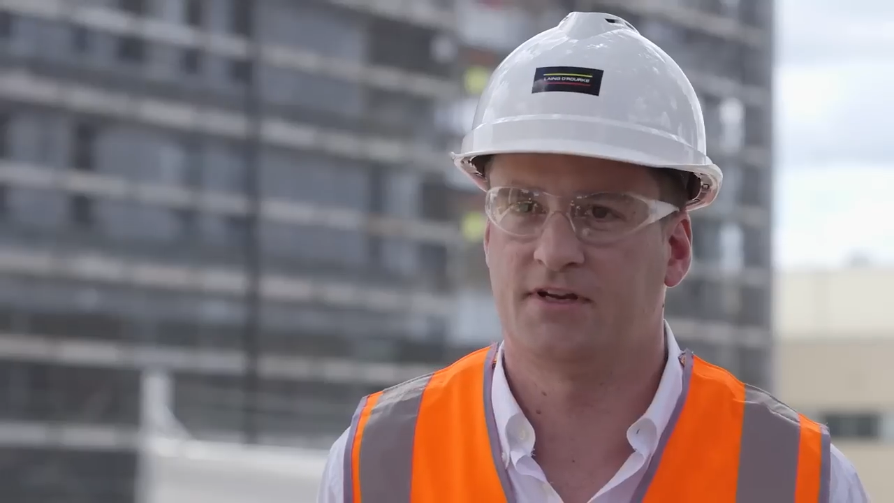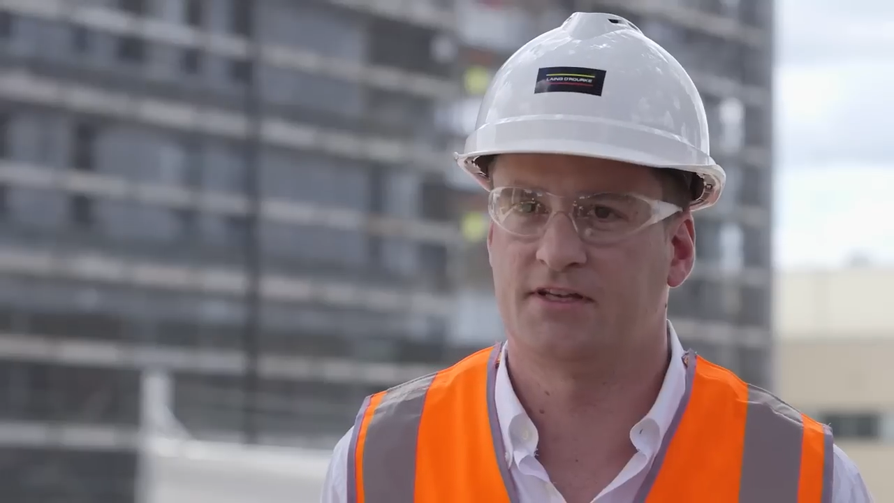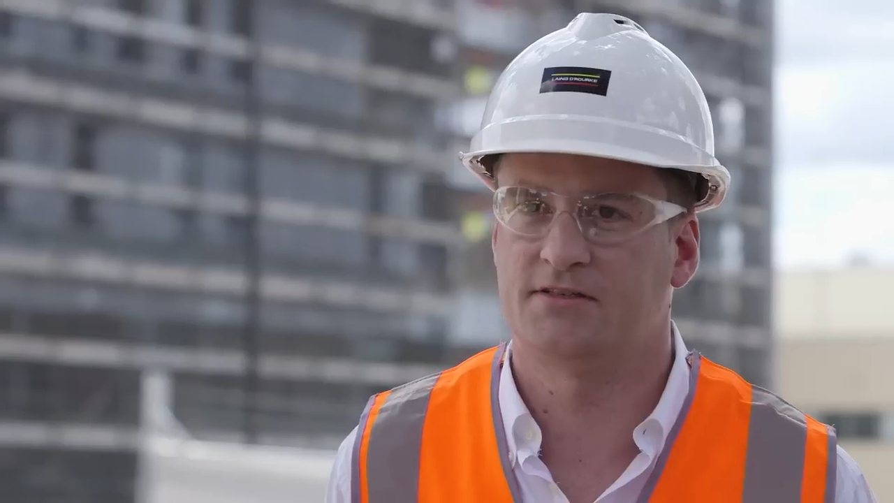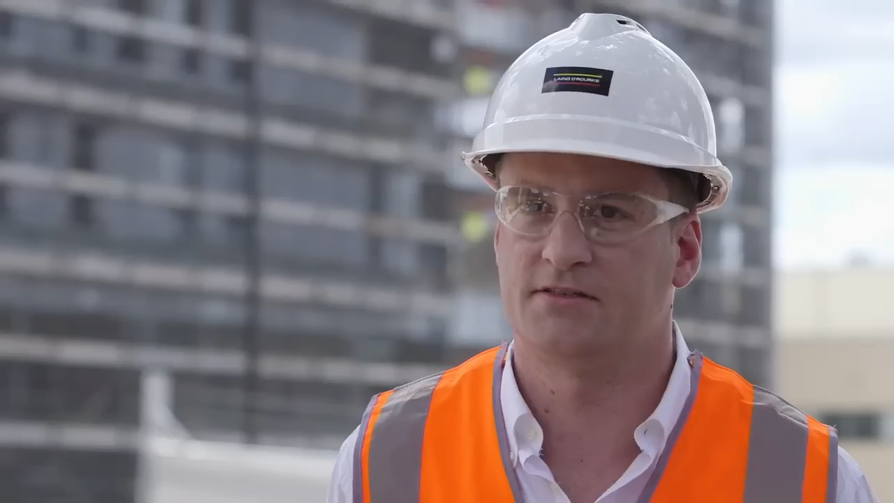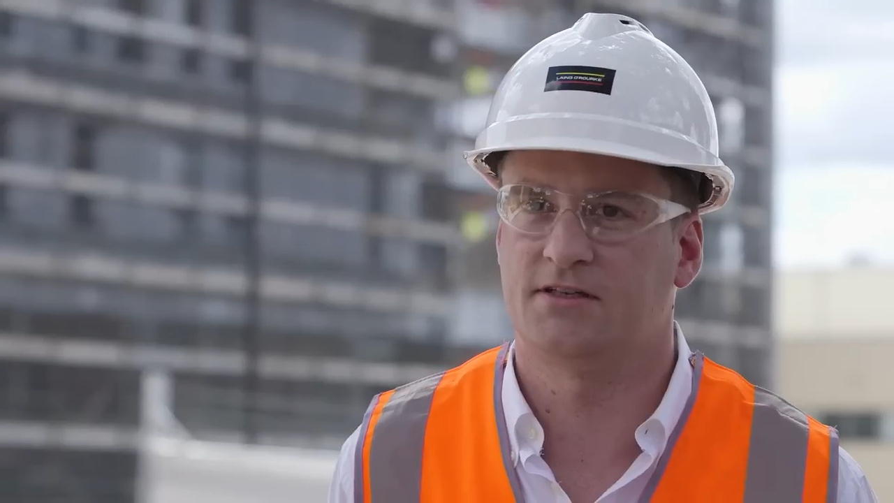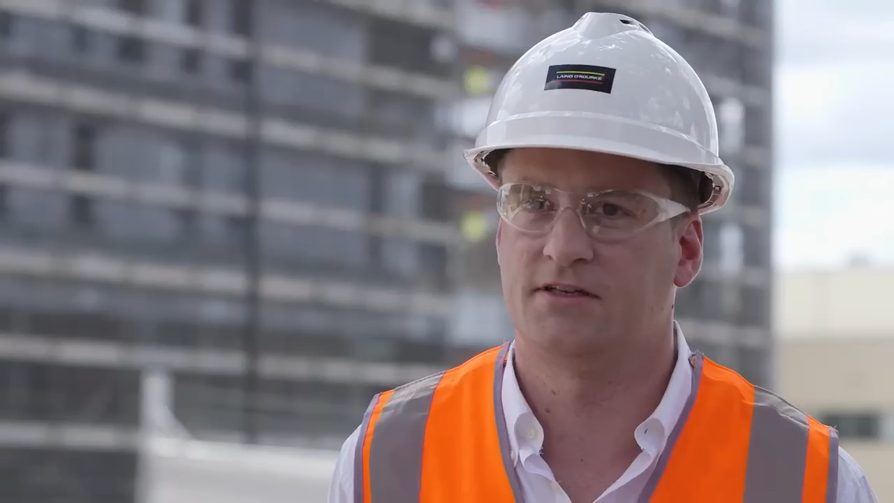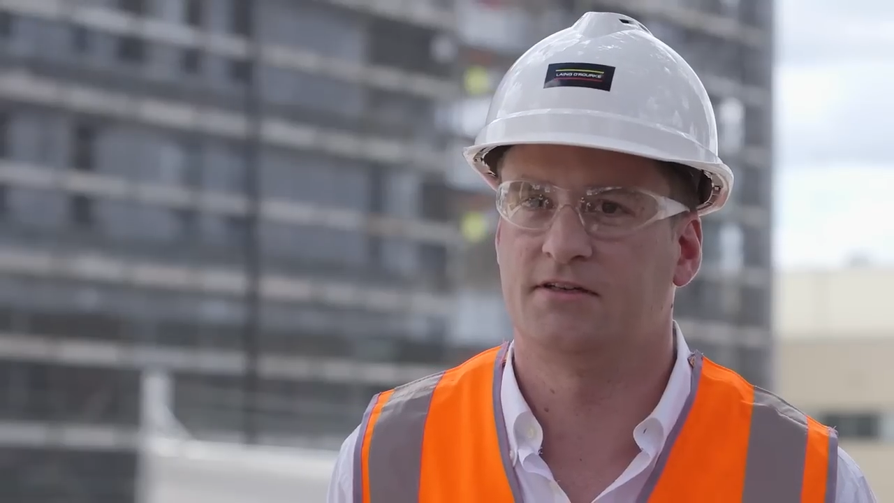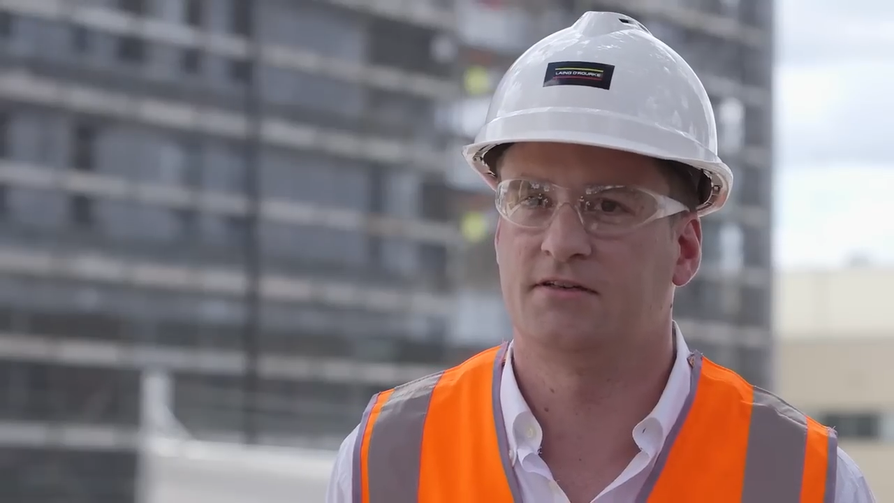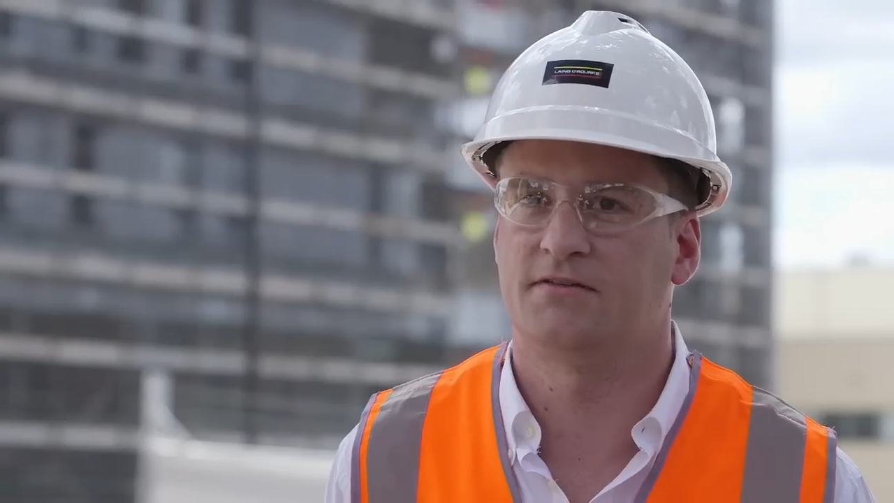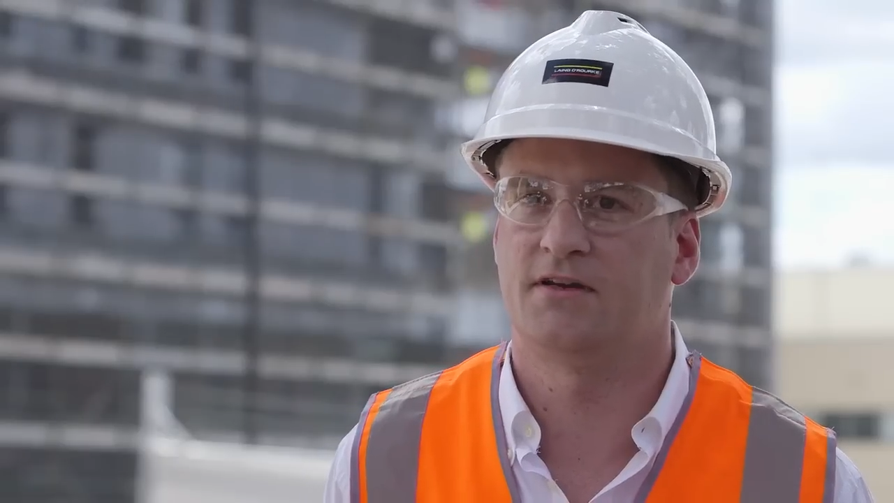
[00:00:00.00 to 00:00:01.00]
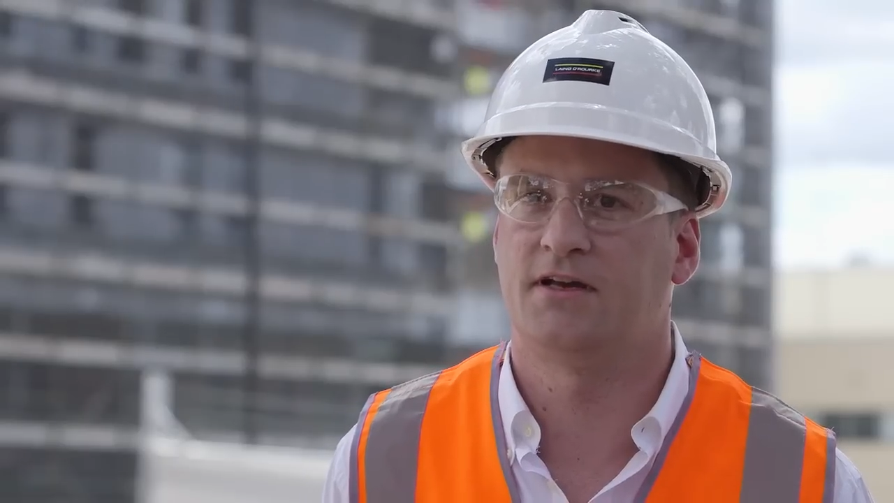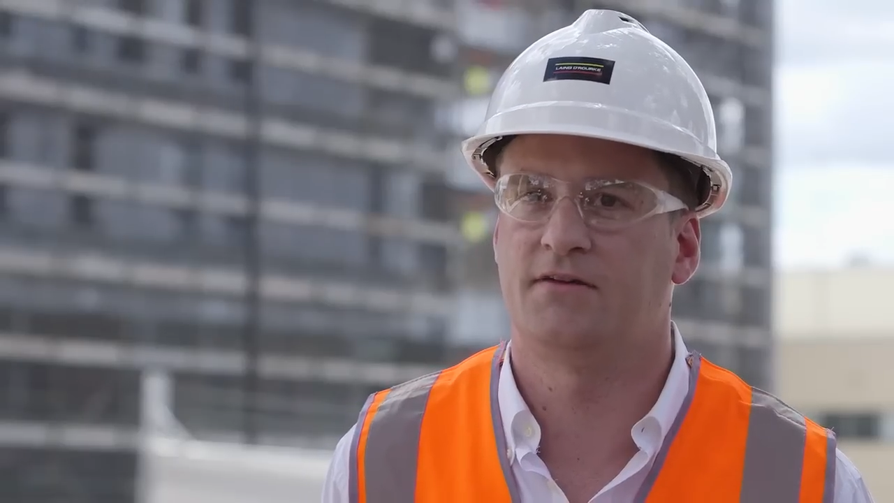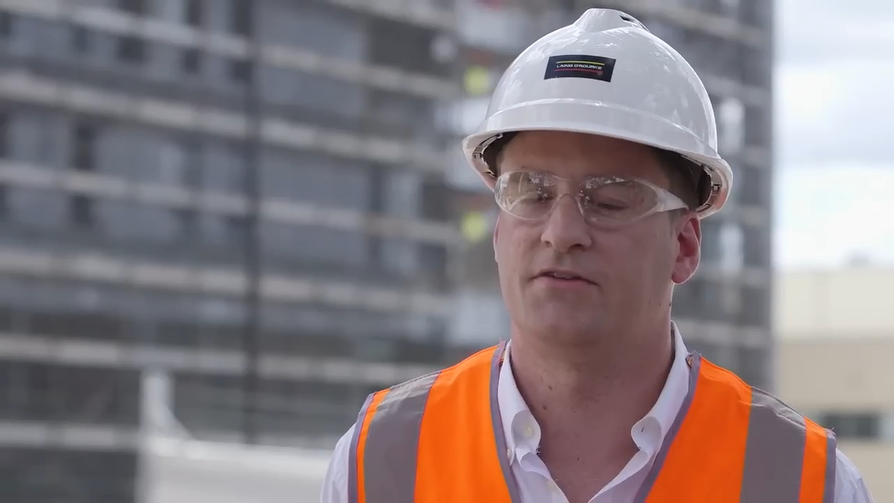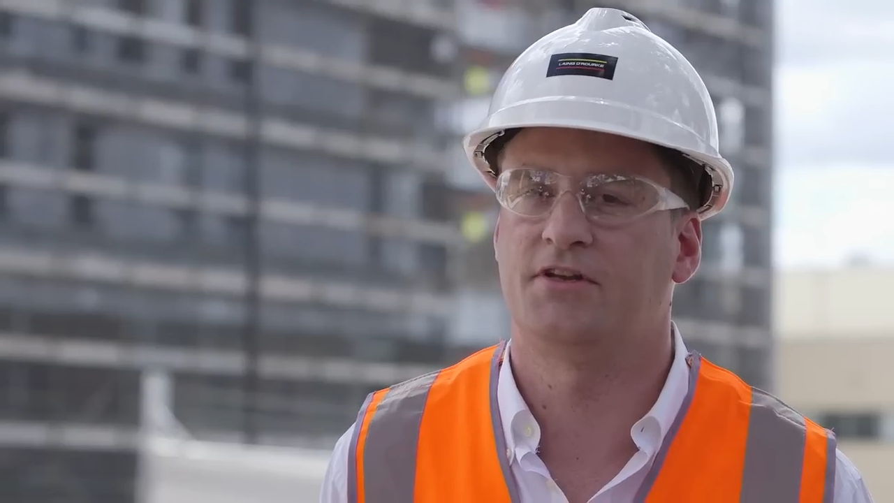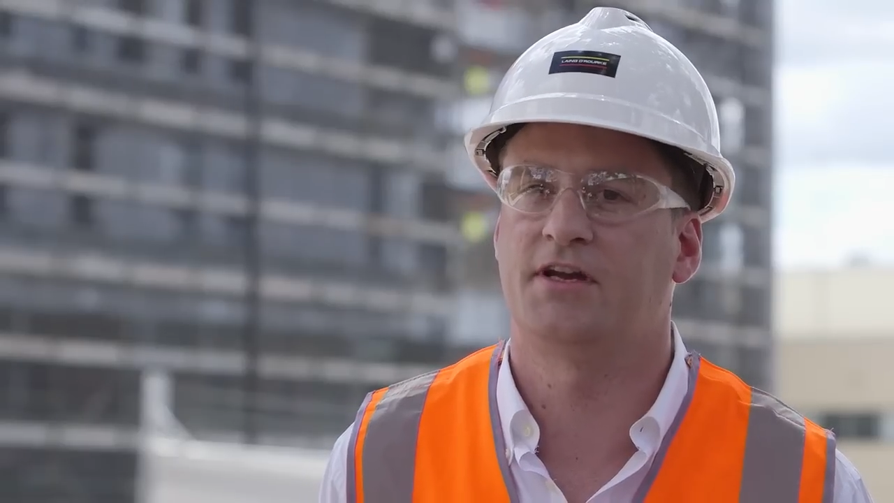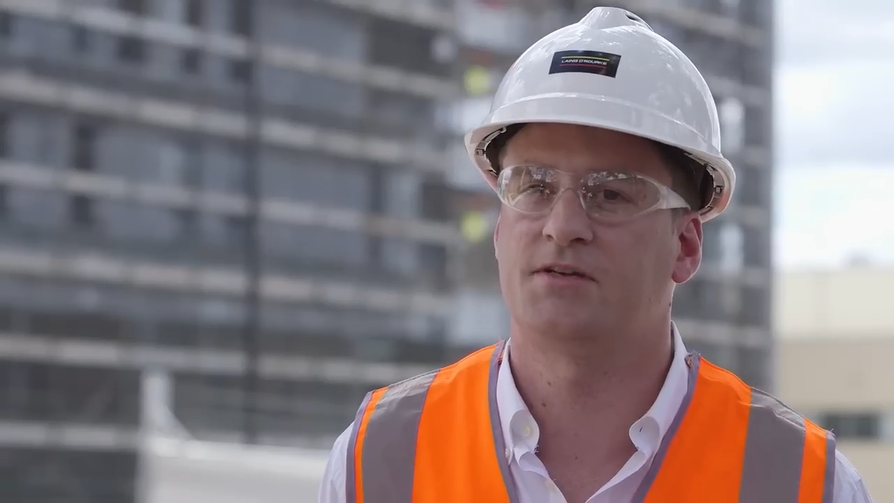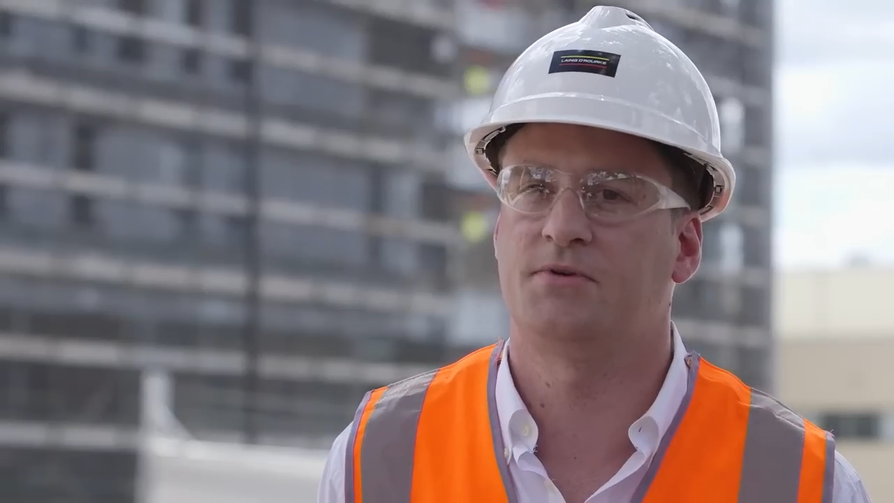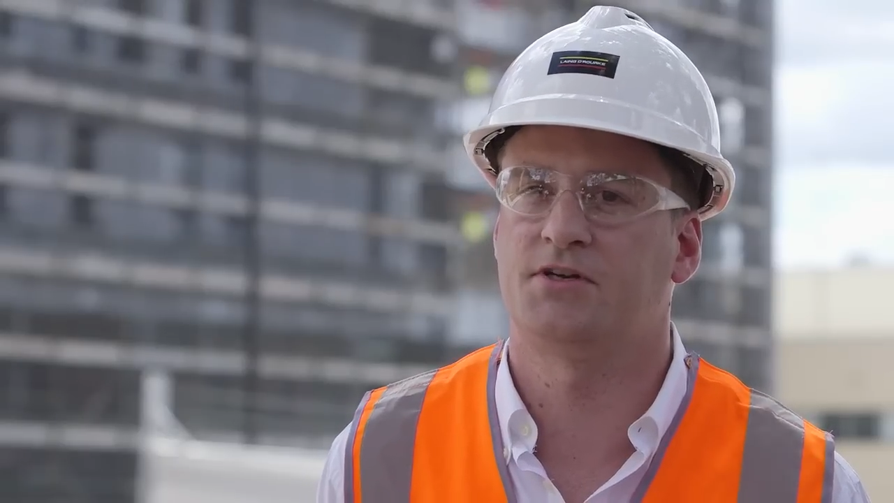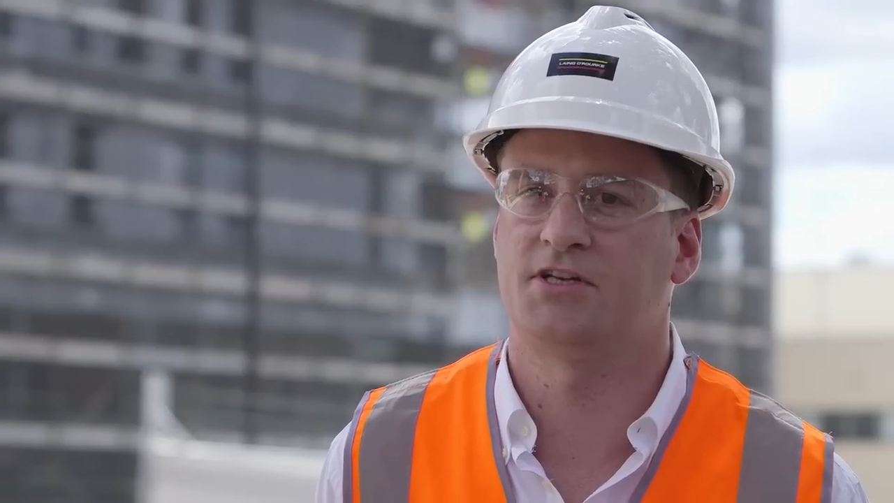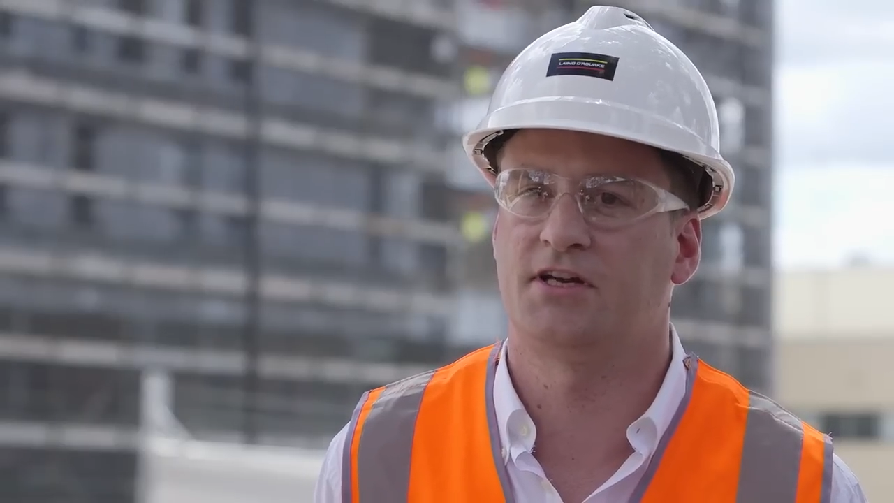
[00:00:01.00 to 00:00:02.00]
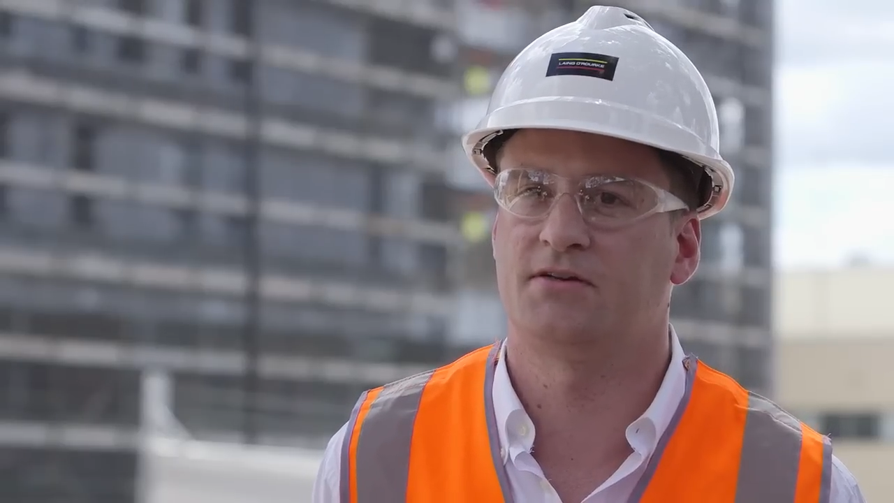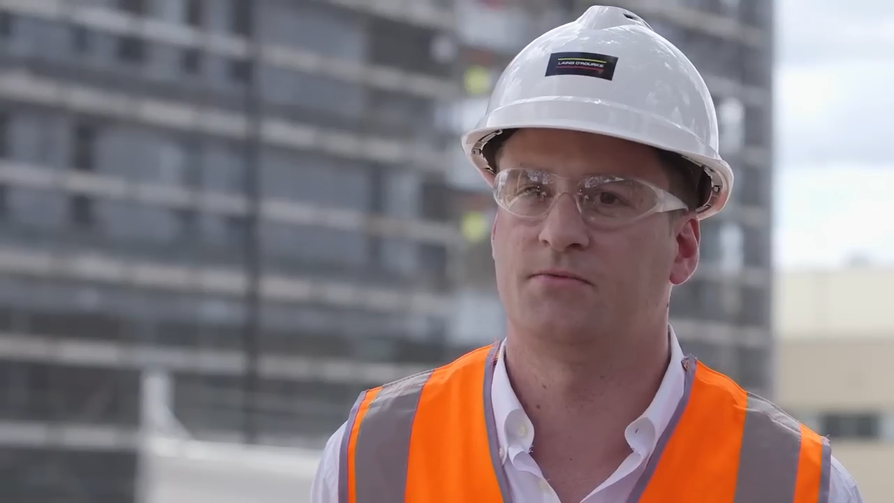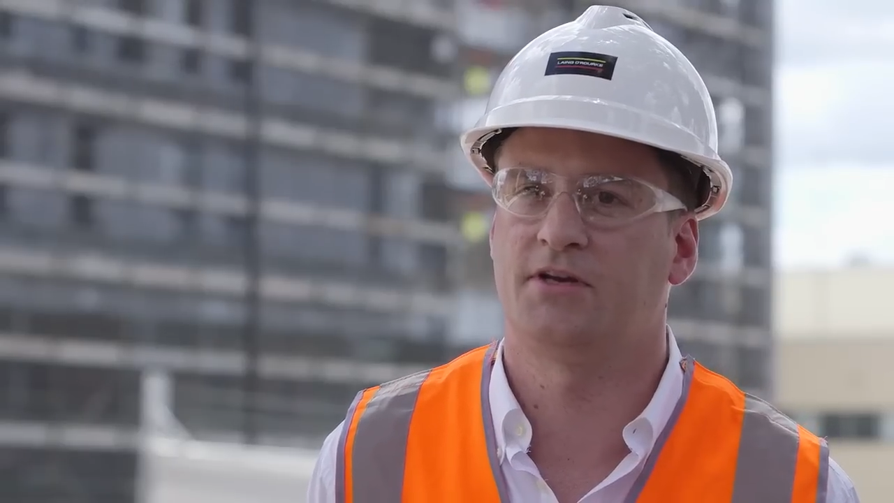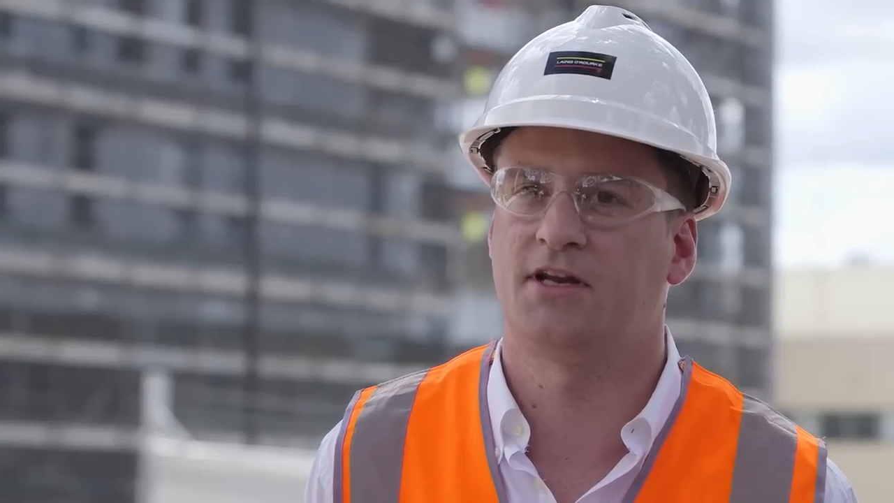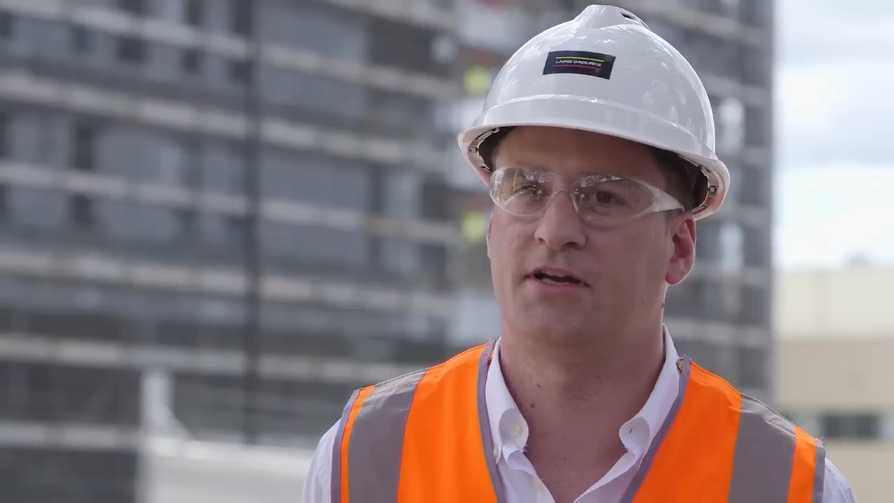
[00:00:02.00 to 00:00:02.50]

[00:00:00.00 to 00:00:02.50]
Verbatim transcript: of lessons learned uh, for the next project, we'd